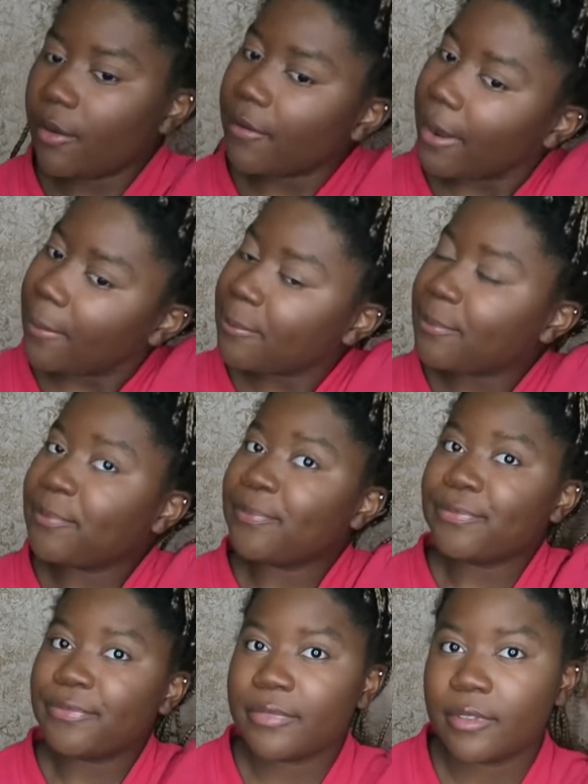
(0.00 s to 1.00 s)
Okay.
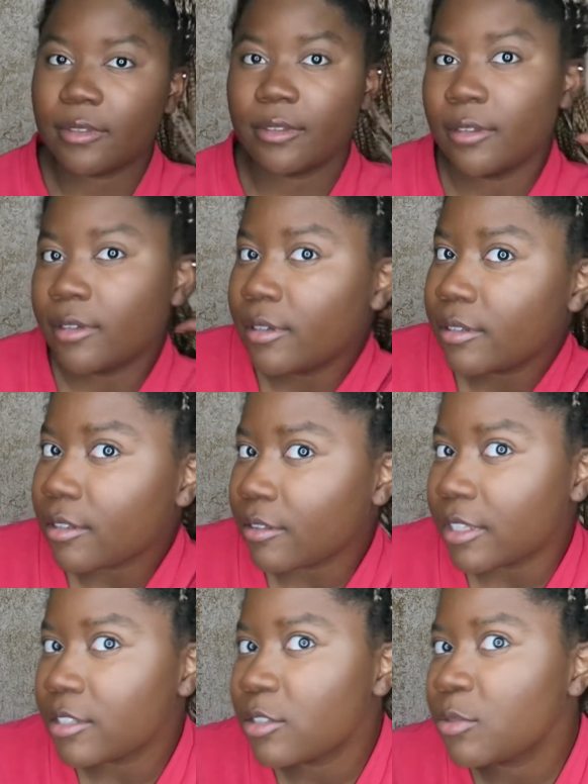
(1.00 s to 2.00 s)
So
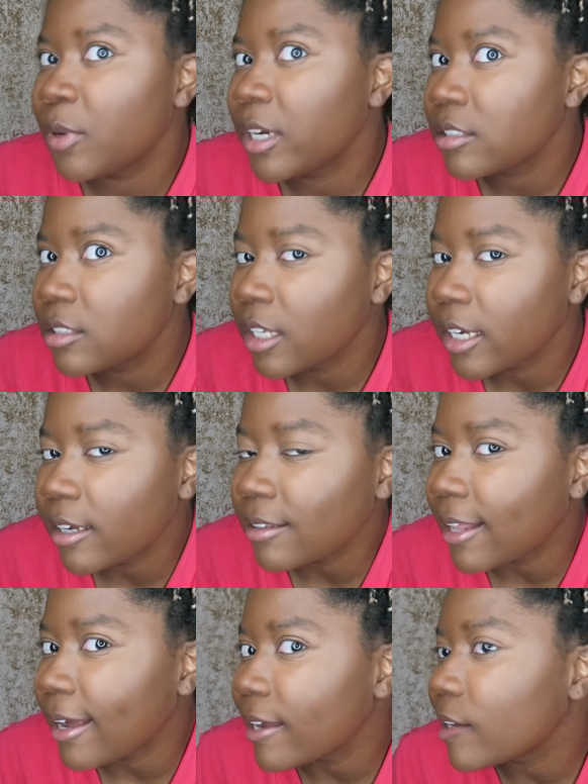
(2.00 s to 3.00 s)
this is what it's
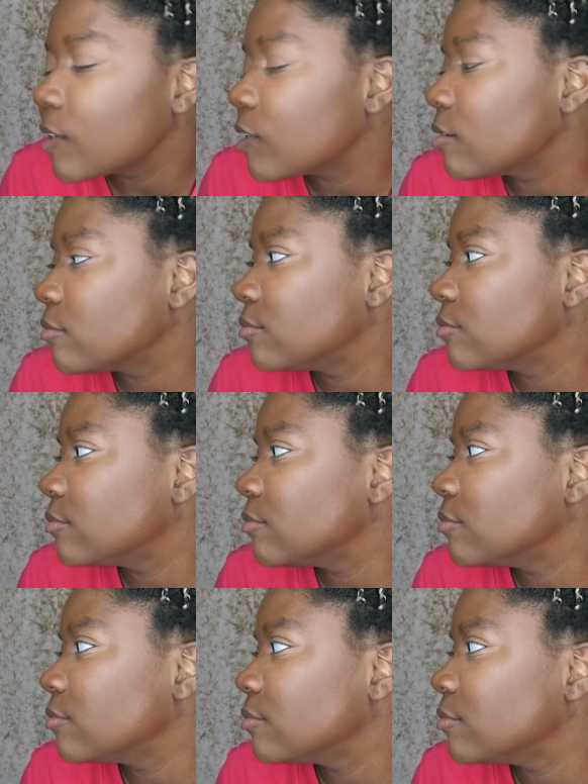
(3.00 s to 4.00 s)
looking like.
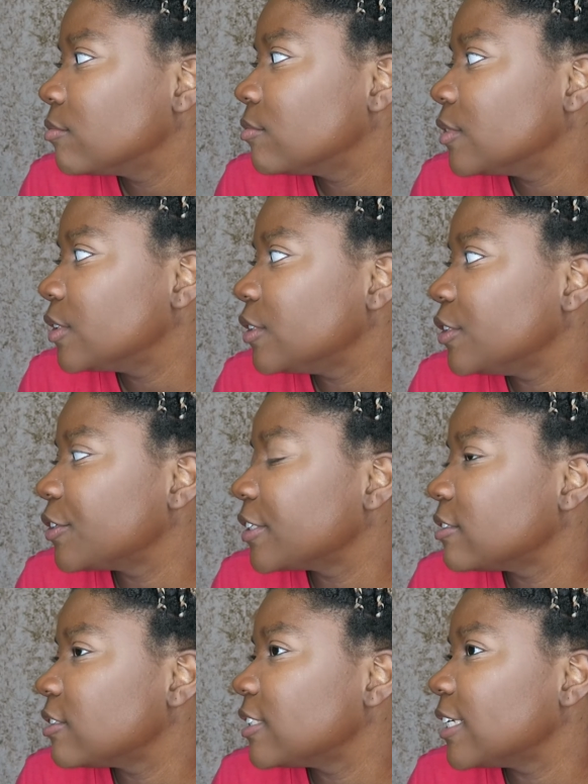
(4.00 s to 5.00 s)
You
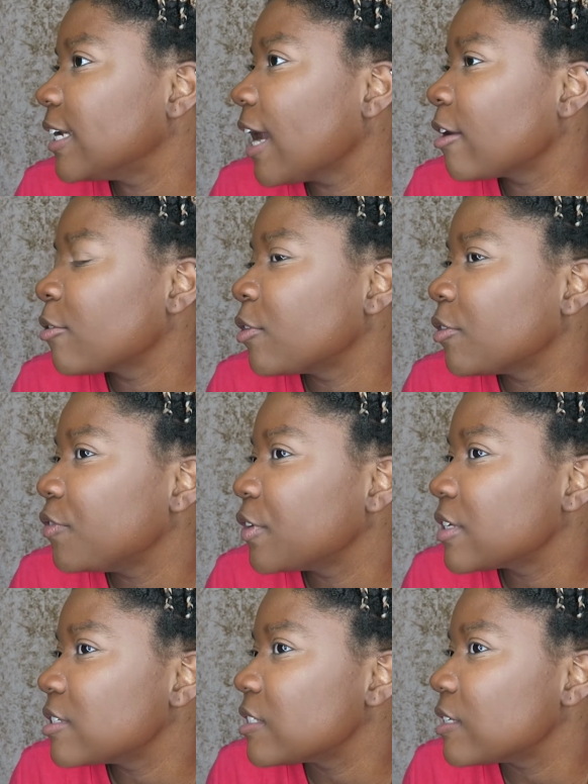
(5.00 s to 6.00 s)
can see, I don't know if you
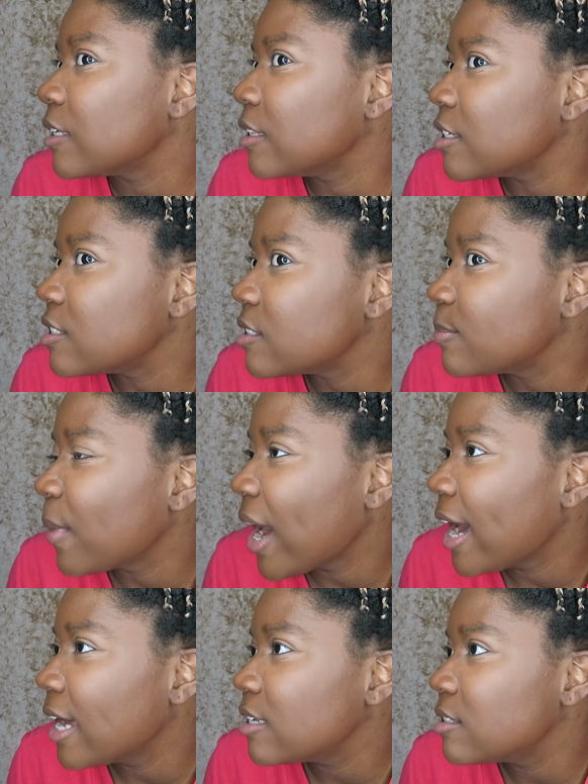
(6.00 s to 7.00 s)
can see the
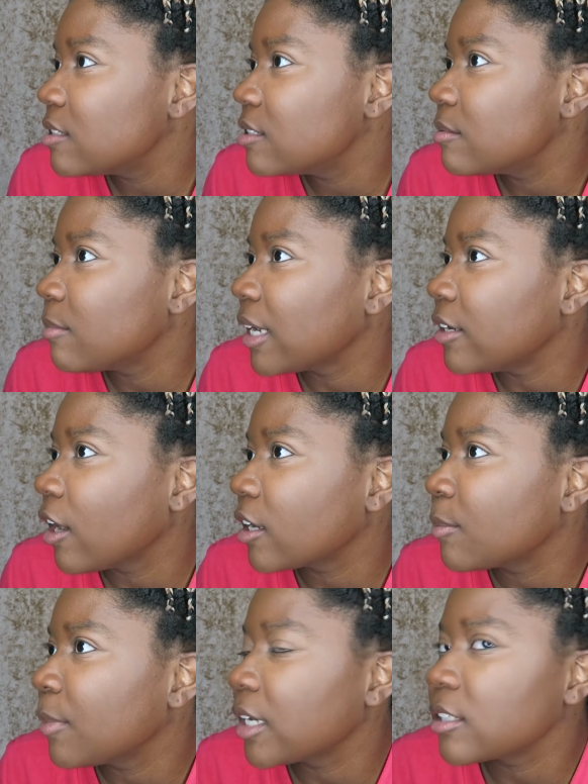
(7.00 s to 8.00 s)
spots, my
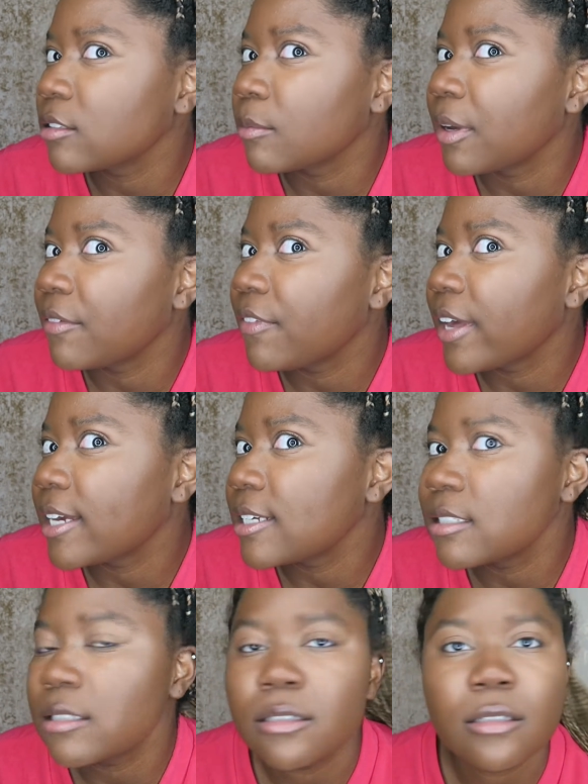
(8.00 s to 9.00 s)
dark marks on my
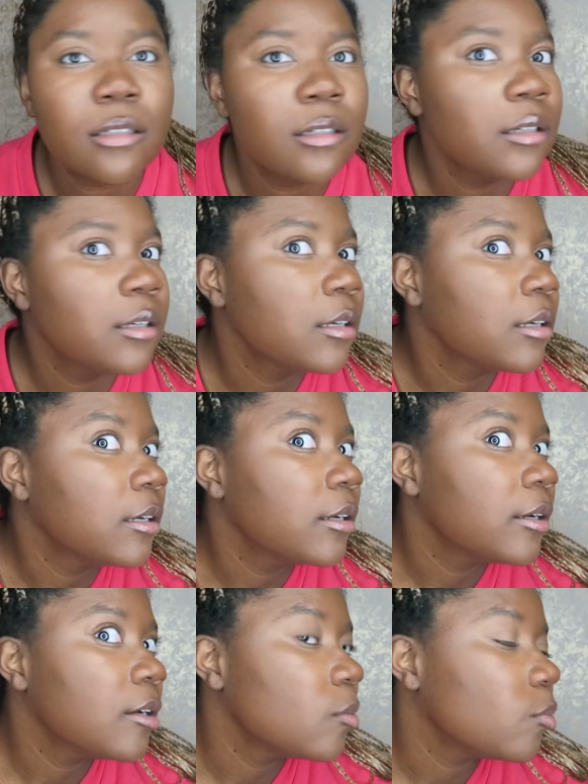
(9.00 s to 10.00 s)
face,
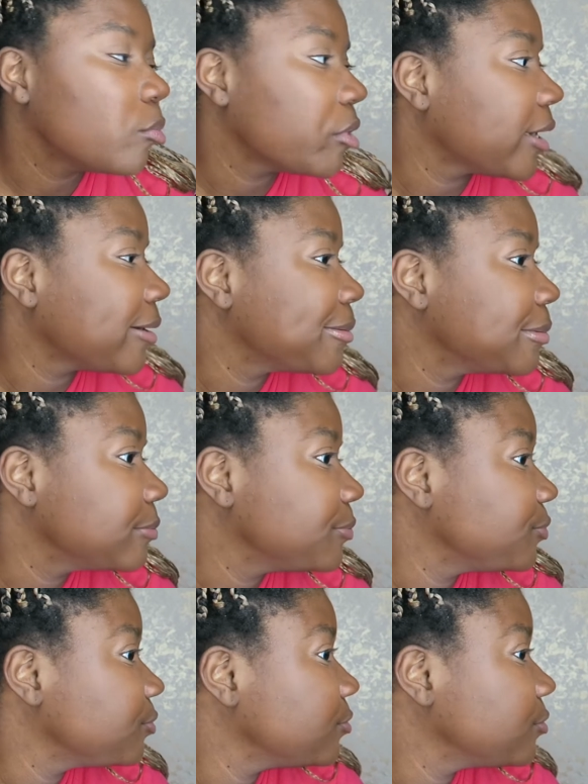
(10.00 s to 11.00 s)
but
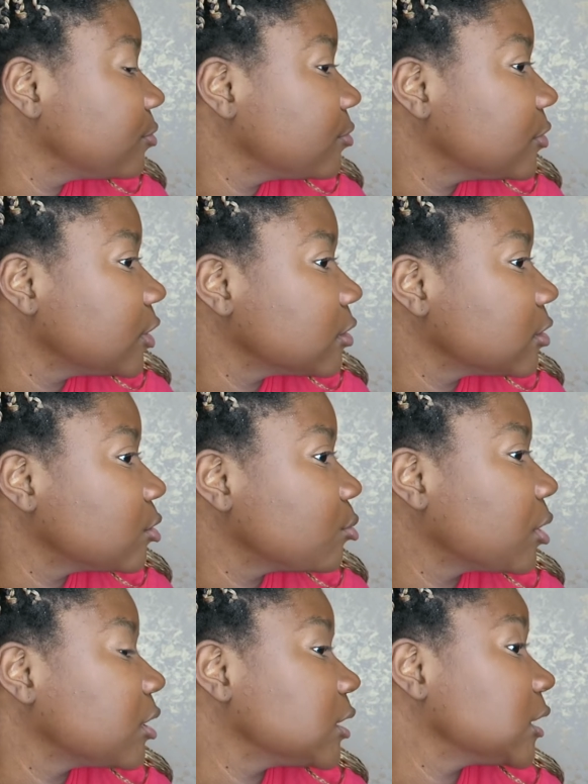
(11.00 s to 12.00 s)
this is
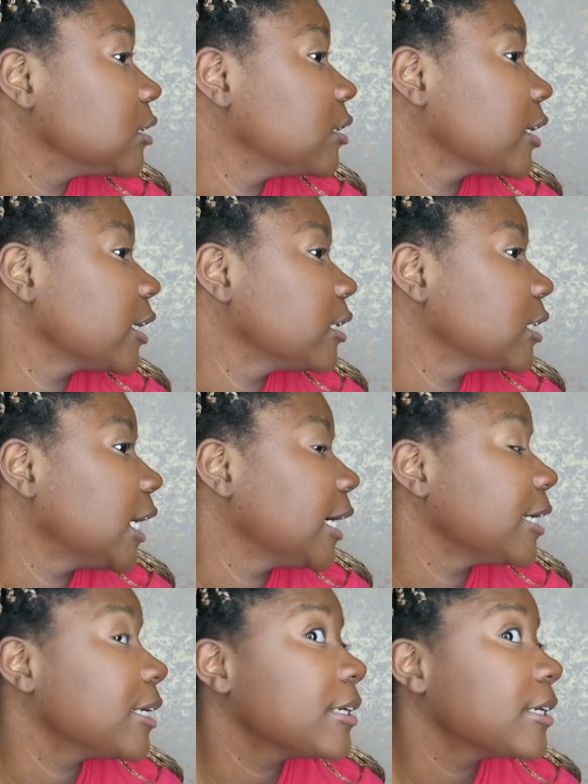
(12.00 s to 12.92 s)
what it's looking like.